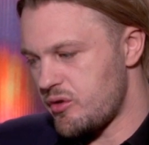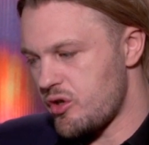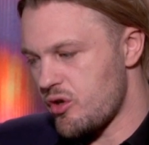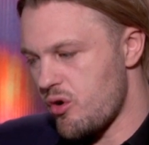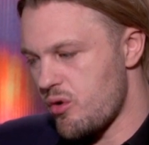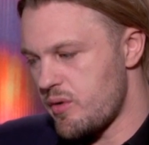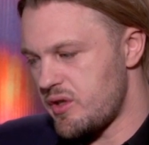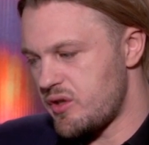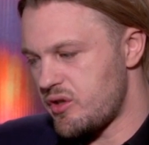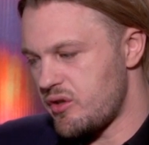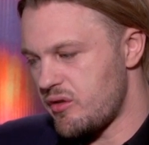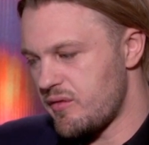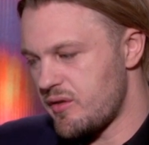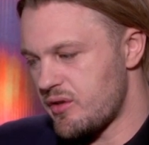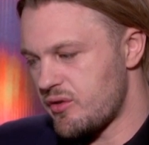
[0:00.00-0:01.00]
You're always
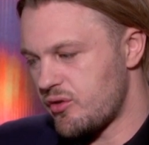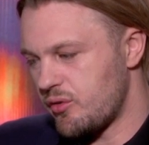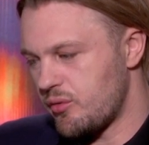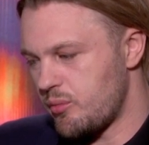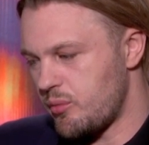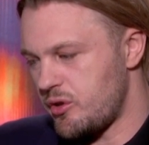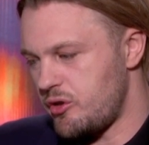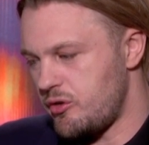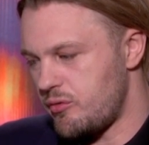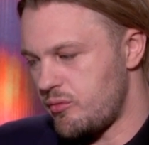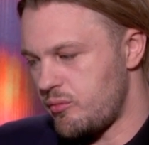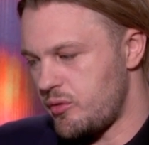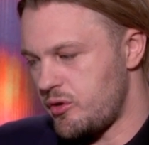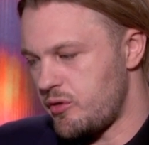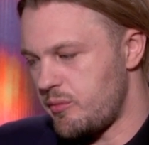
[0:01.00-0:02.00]
nervous when
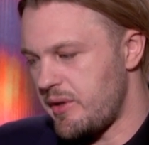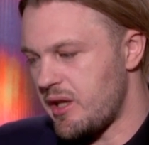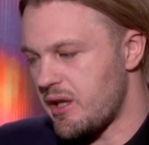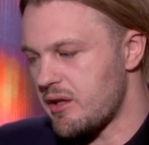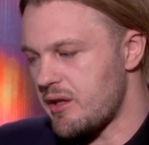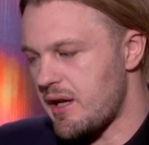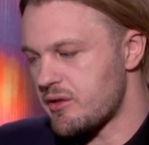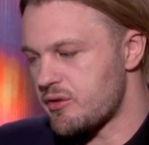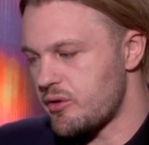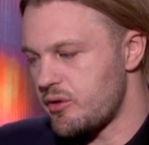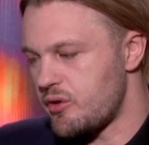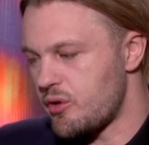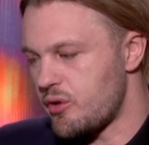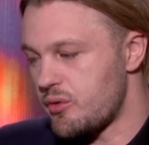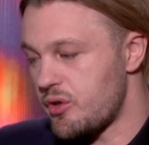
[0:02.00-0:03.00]
you're meeting an actor
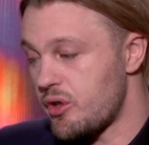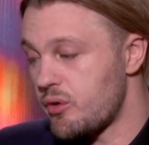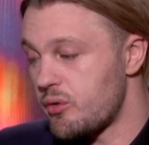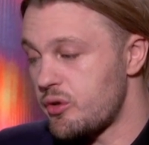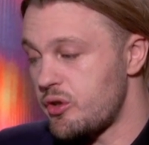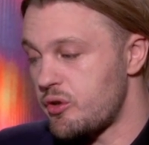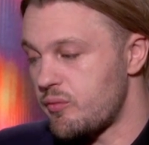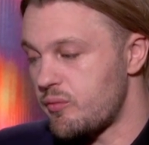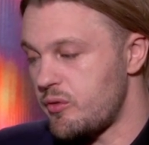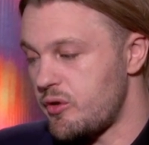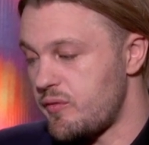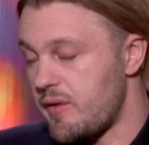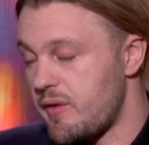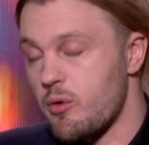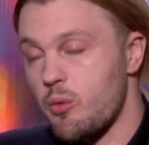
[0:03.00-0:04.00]
you don't know, you've
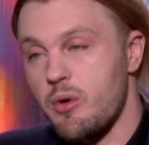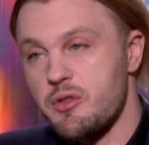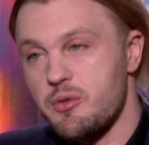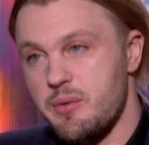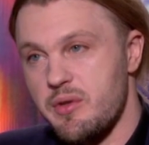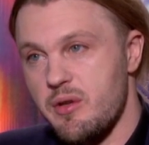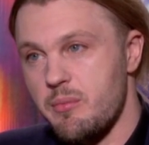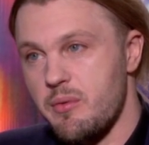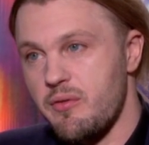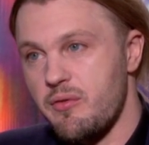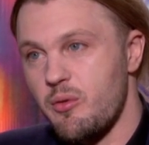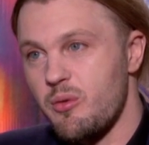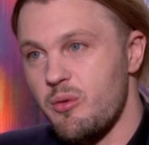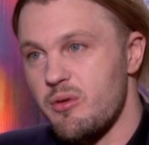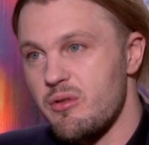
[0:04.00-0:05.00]
never worked with them
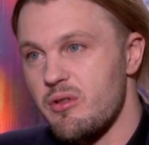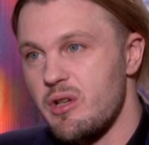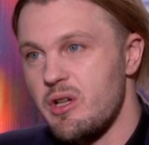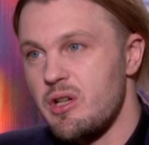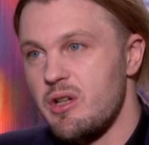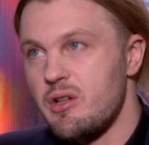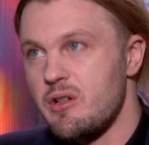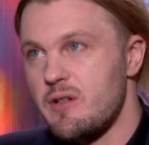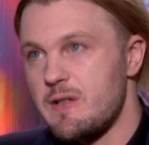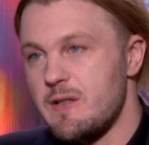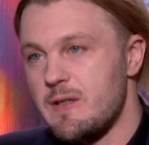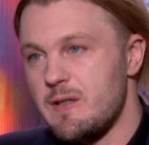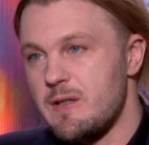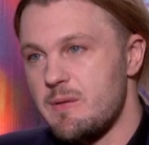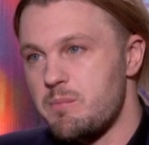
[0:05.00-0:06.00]
before.
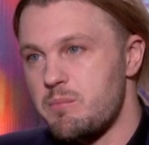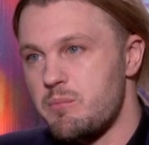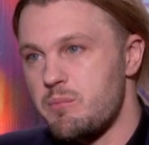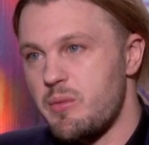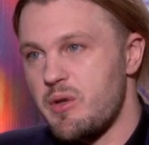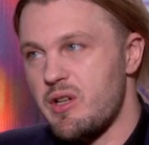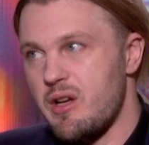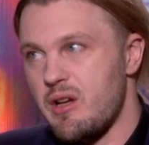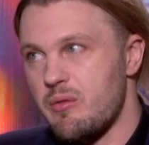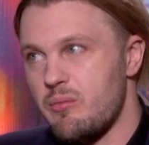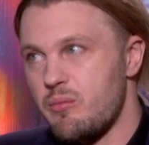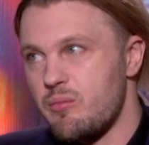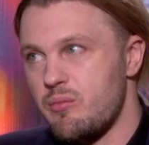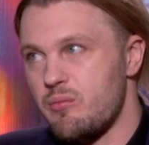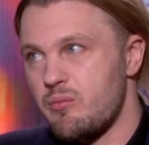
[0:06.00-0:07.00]
But I
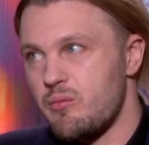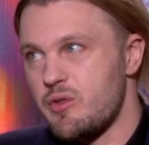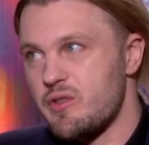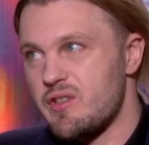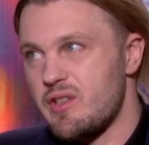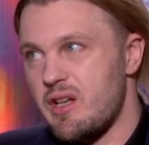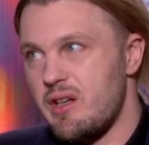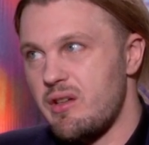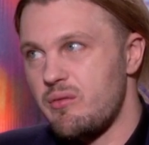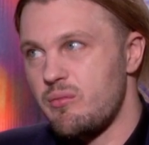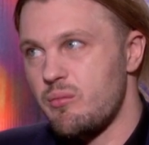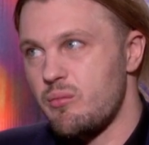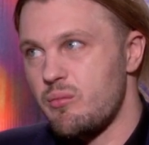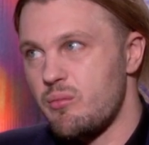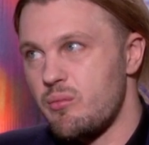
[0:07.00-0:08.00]
will say,
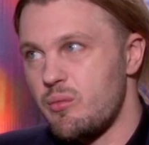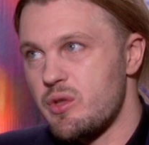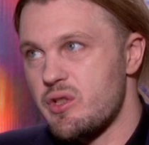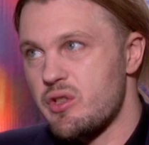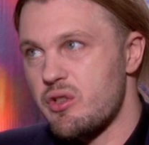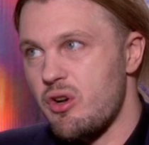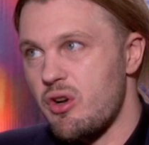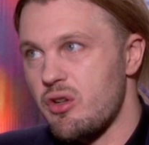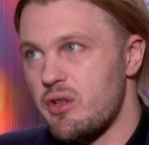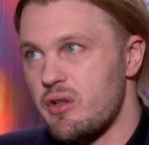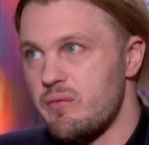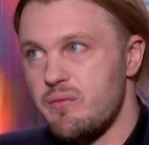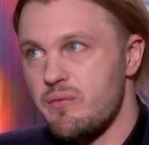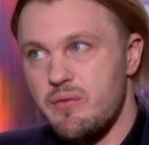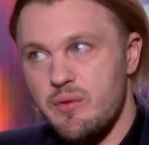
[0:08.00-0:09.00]
with
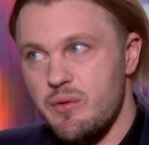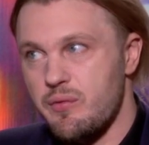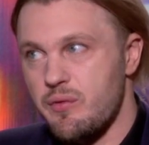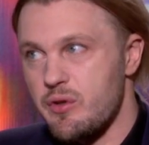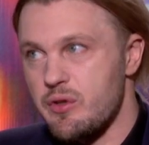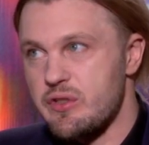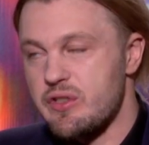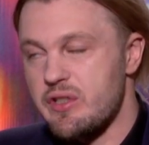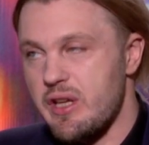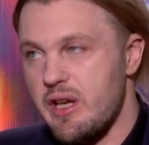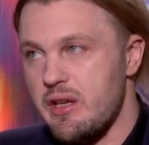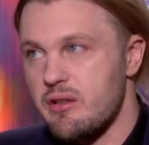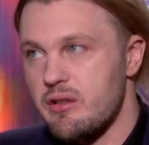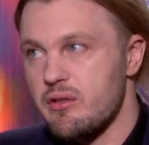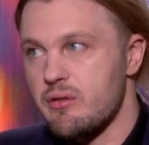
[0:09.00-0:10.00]
Scarlett, from the first
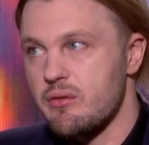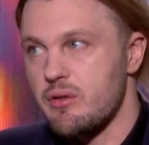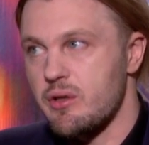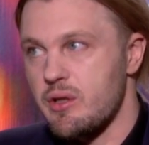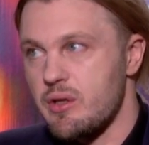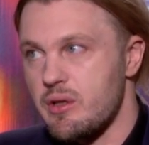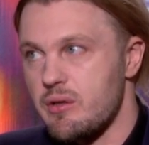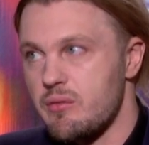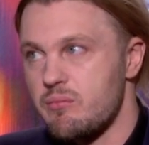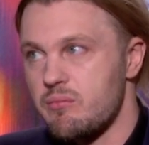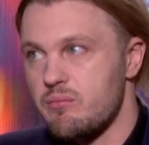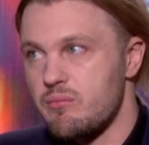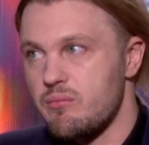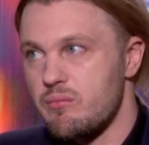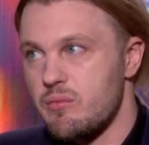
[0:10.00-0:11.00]
take,
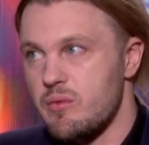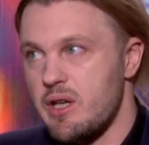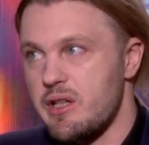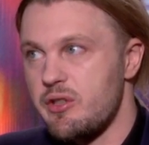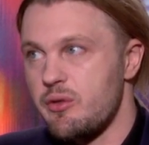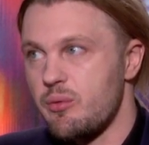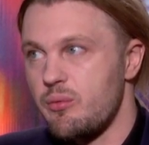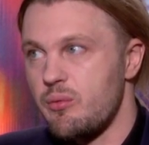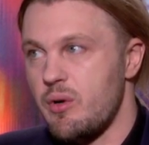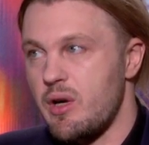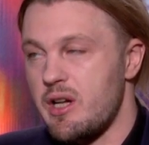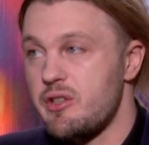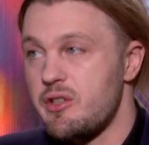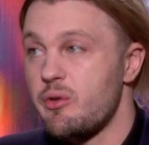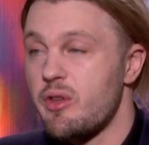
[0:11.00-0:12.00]
I knew
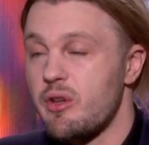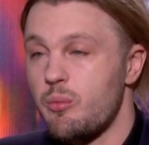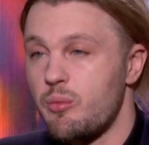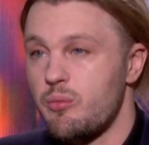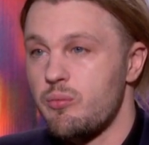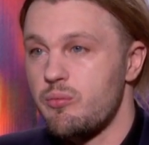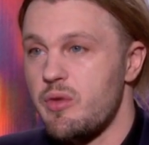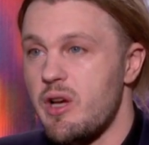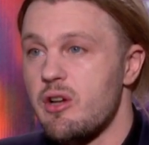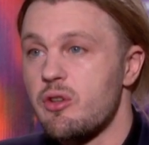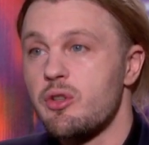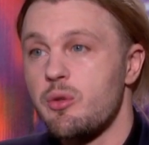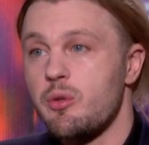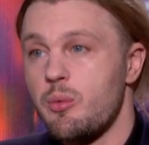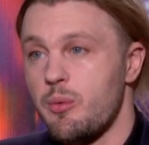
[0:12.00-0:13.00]
that not
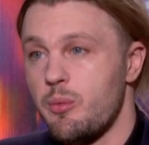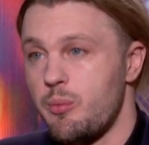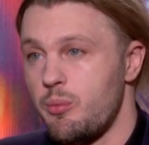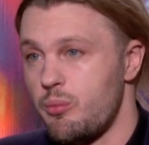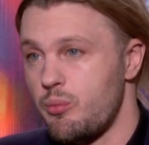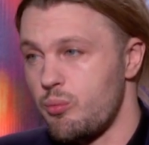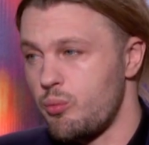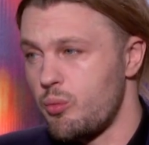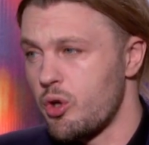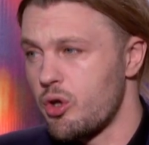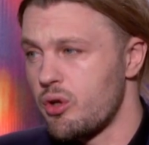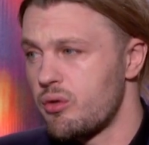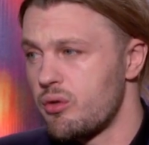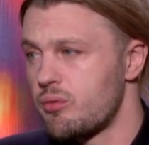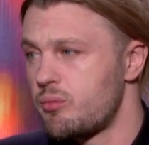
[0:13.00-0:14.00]
only
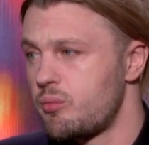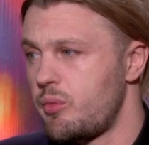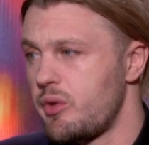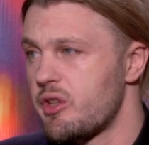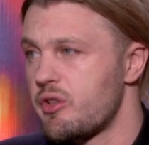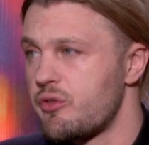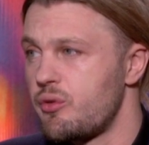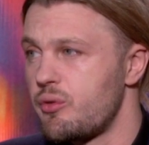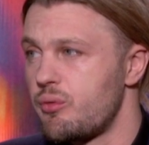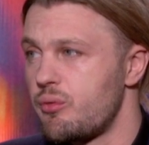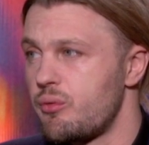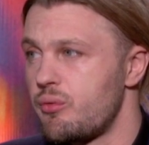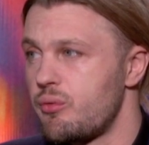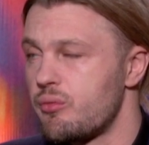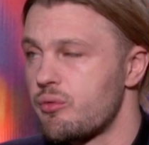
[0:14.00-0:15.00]
were we going to
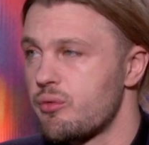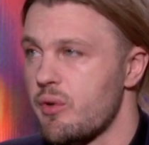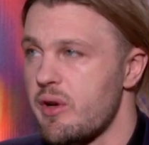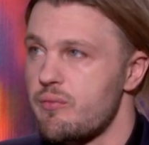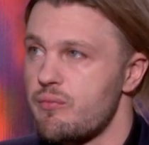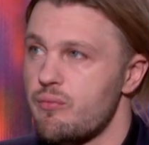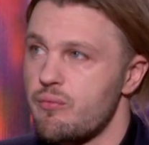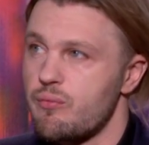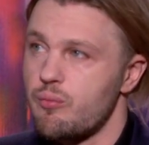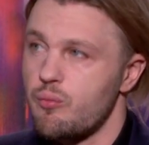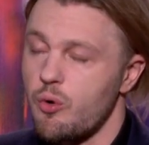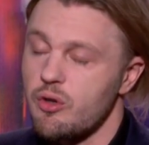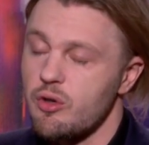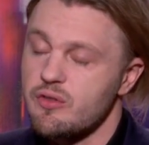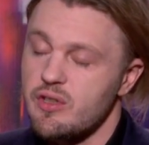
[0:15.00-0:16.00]
do great
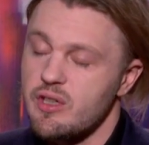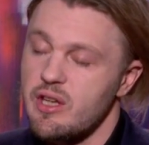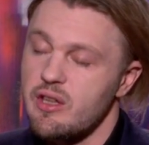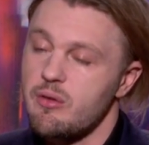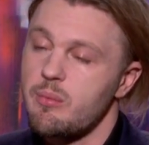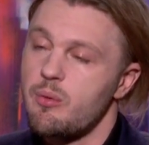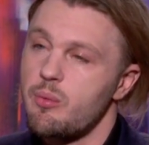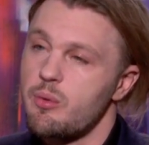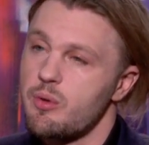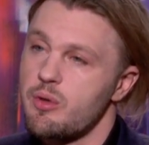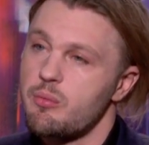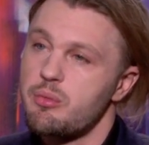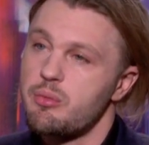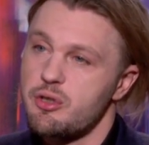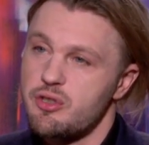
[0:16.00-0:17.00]
work together, but we're
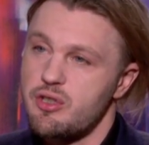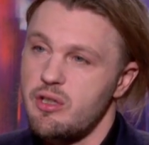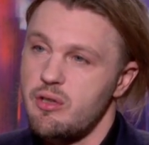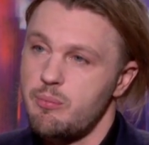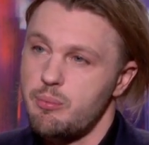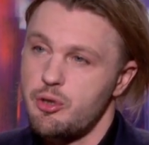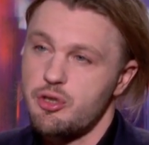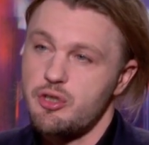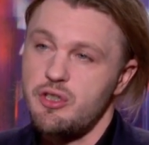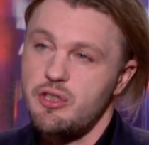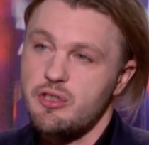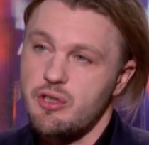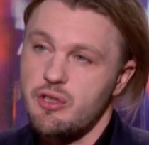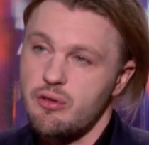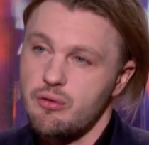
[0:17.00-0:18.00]
going to push
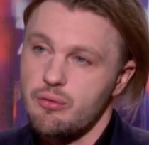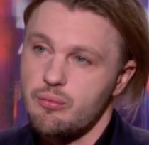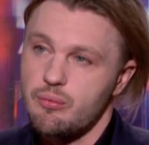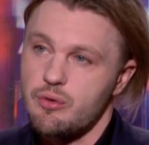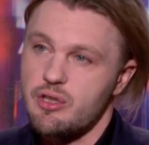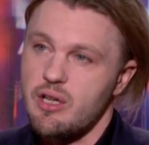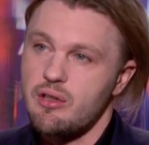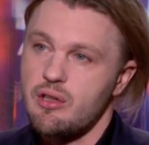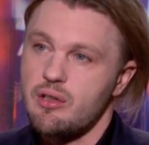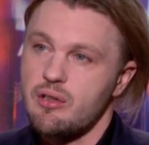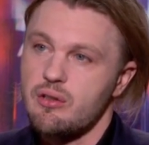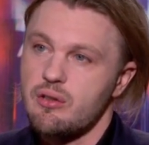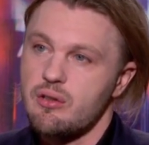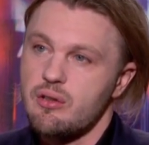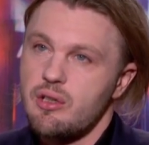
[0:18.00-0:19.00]
each other, which I
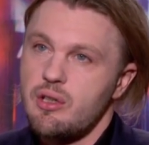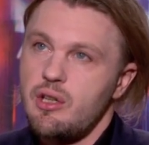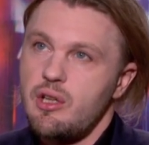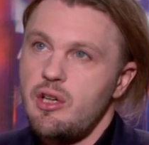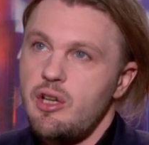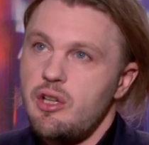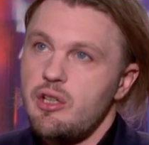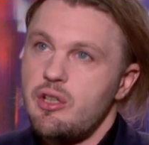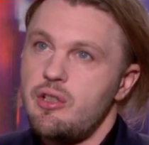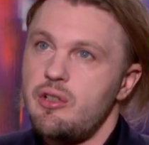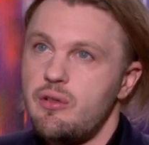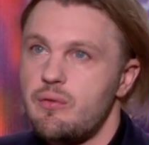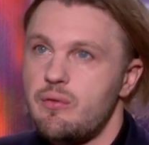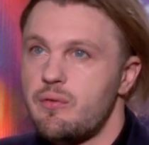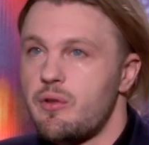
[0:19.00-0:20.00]
think,
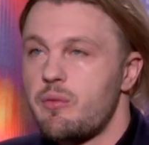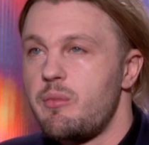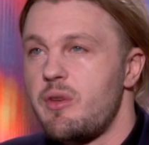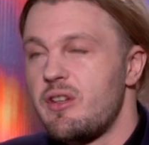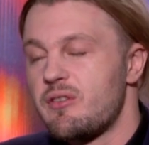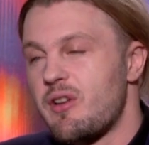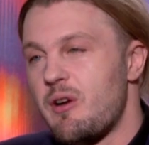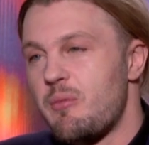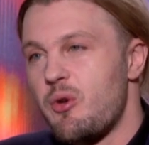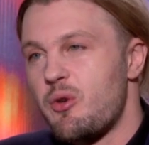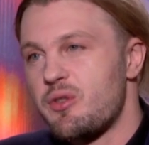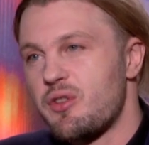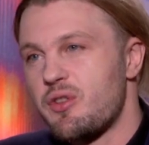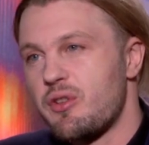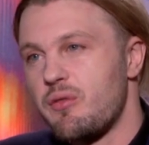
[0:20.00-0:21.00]
for me, I'm
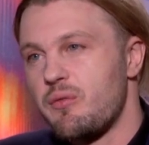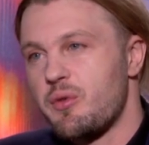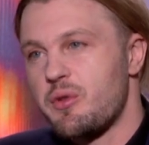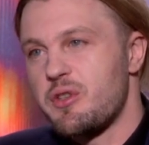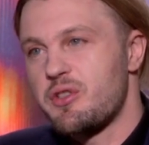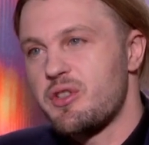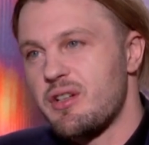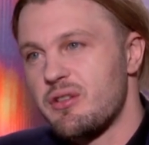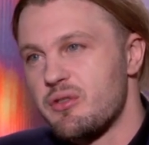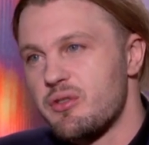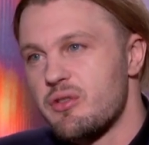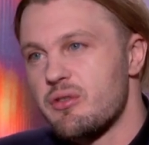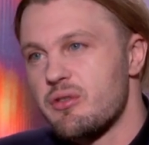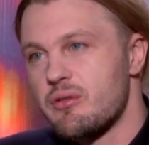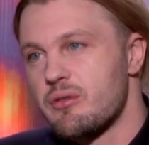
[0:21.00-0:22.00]
always looking for the
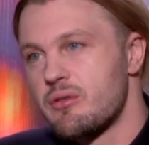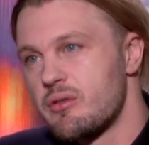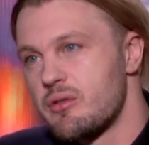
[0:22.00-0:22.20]
challenge.